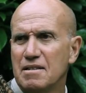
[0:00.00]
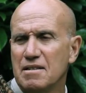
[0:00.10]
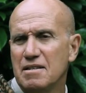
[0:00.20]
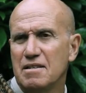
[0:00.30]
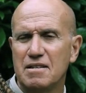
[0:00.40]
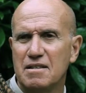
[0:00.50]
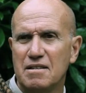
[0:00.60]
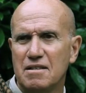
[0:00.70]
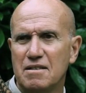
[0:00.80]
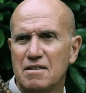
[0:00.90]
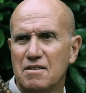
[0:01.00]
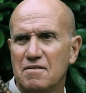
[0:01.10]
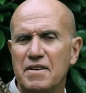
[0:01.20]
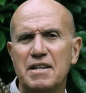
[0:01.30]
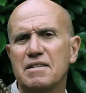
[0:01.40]
uh,
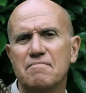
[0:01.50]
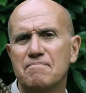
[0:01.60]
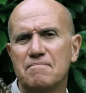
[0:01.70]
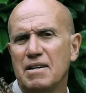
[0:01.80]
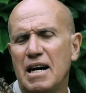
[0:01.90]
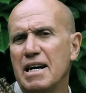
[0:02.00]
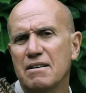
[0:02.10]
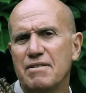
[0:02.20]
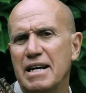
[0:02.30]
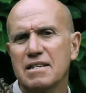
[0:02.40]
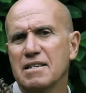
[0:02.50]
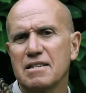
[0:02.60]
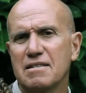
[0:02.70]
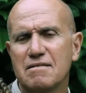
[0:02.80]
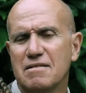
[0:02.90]
very high
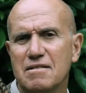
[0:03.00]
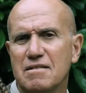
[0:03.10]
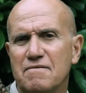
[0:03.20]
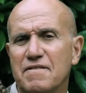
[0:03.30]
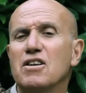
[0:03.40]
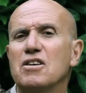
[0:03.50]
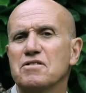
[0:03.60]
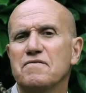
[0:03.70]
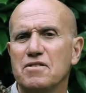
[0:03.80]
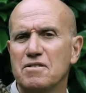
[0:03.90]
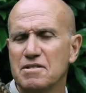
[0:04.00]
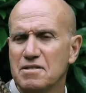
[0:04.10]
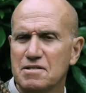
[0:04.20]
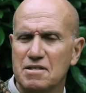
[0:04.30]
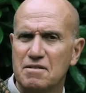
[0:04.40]
ranking uh,
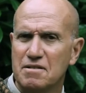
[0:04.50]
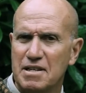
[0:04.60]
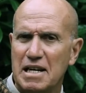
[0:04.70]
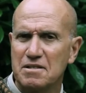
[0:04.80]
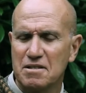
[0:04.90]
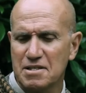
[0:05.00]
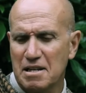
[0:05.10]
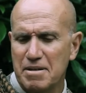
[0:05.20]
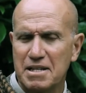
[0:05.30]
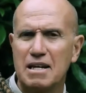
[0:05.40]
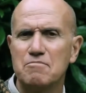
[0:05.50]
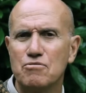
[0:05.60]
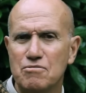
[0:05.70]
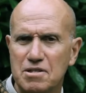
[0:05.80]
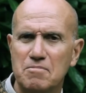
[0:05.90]
philosophers, uh, writers, Albert
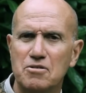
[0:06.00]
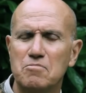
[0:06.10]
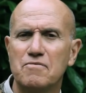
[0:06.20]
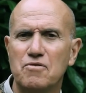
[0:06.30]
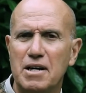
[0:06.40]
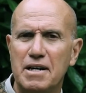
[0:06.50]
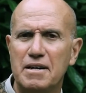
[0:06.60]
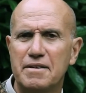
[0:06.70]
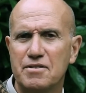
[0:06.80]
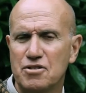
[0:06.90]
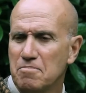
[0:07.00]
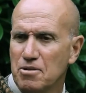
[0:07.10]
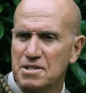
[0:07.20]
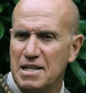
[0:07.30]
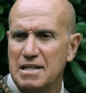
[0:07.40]
Camus, Simone de Beauvoir, uh, Jean Paul
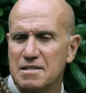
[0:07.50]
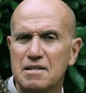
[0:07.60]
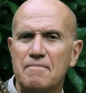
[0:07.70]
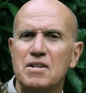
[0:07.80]
Sartre,